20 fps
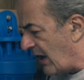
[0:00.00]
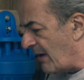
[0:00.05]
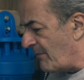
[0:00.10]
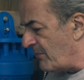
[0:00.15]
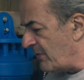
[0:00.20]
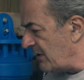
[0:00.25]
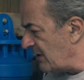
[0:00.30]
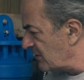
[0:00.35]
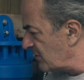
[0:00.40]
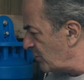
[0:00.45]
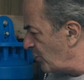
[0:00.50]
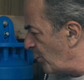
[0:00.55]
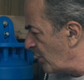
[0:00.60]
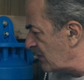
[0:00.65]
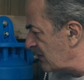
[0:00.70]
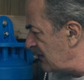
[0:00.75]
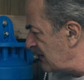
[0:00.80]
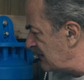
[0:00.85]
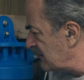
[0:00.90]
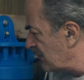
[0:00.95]
I'm going to
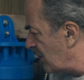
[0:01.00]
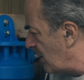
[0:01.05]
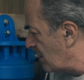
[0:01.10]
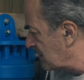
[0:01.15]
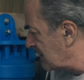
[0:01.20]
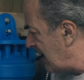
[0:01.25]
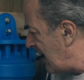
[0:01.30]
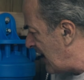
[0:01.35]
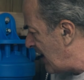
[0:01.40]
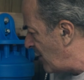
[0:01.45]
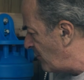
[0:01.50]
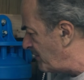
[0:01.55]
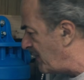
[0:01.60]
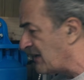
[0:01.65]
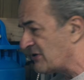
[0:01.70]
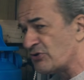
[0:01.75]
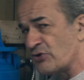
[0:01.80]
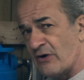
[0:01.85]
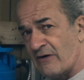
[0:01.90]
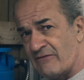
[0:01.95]
torque these all down,
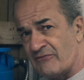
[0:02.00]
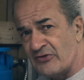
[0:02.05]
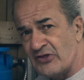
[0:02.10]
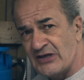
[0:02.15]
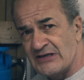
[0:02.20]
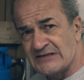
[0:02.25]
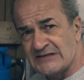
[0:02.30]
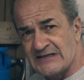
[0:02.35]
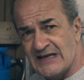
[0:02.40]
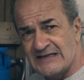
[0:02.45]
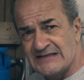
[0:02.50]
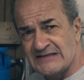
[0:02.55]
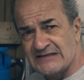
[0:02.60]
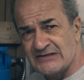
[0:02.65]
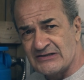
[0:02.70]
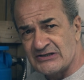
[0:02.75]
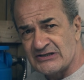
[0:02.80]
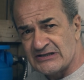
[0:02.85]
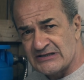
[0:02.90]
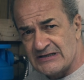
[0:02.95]
make sure everything's nice
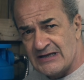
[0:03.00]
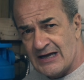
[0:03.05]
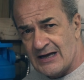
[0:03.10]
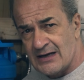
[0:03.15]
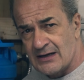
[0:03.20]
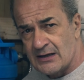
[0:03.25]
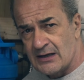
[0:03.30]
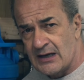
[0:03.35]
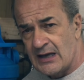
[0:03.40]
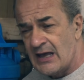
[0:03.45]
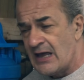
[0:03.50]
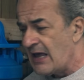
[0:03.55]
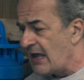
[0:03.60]
and snug,